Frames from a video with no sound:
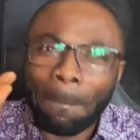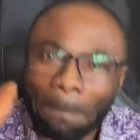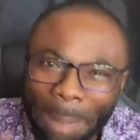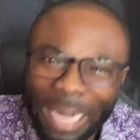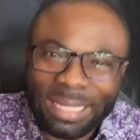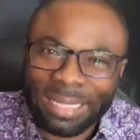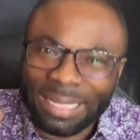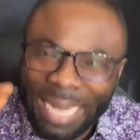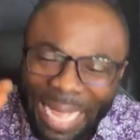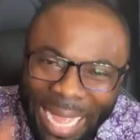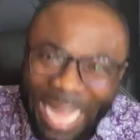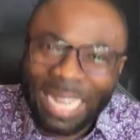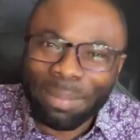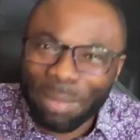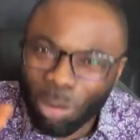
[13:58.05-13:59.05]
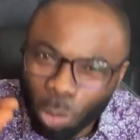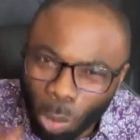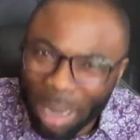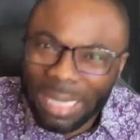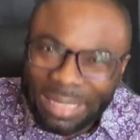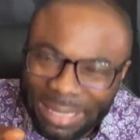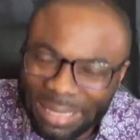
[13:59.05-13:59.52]
but the enemy
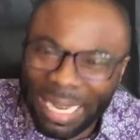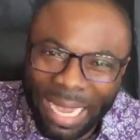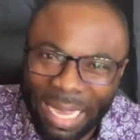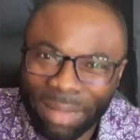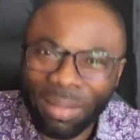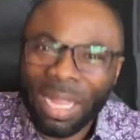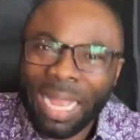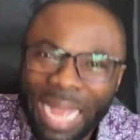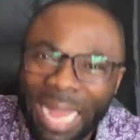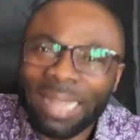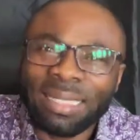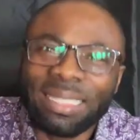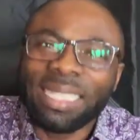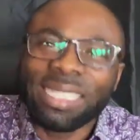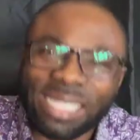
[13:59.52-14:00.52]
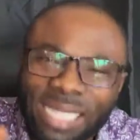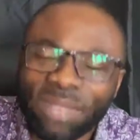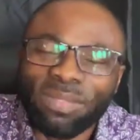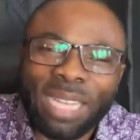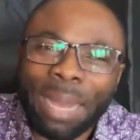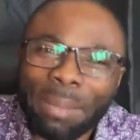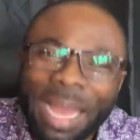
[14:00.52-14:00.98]
went there and
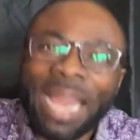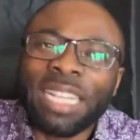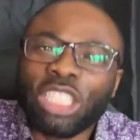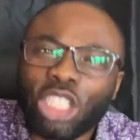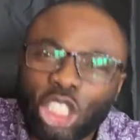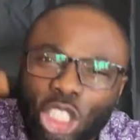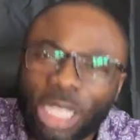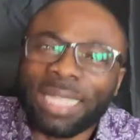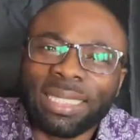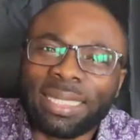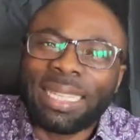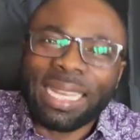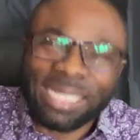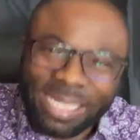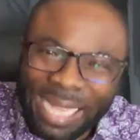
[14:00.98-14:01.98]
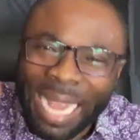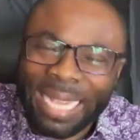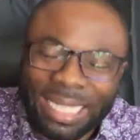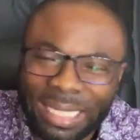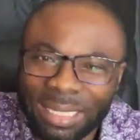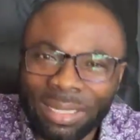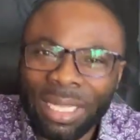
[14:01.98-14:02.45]
deceived them and changed the
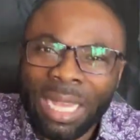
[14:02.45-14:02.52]
cycle